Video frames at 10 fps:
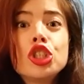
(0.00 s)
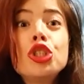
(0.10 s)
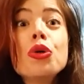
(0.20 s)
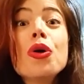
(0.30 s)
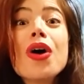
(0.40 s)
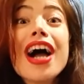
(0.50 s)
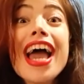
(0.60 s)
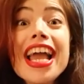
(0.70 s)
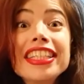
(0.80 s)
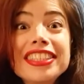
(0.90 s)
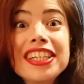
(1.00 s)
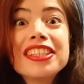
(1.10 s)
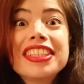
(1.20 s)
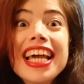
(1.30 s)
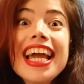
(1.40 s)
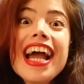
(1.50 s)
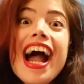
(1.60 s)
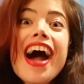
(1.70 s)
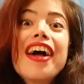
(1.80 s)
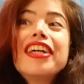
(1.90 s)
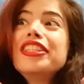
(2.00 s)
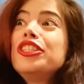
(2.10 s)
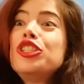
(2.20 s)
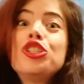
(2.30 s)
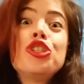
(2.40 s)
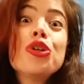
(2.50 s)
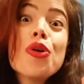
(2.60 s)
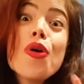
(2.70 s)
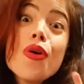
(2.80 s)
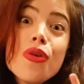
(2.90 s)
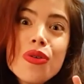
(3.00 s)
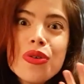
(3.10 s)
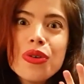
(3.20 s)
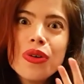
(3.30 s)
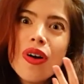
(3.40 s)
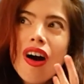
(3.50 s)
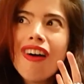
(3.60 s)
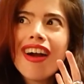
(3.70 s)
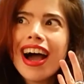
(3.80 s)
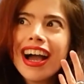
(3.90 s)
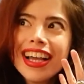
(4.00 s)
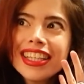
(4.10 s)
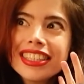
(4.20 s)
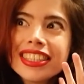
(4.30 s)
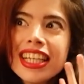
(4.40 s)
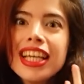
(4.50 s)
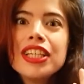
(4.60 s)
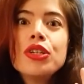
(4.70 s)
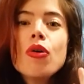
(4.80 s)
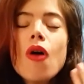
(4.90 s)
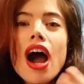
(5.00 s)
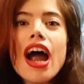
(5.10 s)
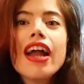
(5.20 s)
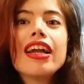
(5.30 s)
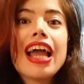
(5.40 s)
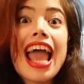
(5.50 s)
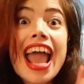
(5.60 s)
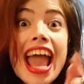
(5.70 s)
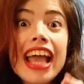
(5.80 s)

Jew hater, they are Jew, all right? You are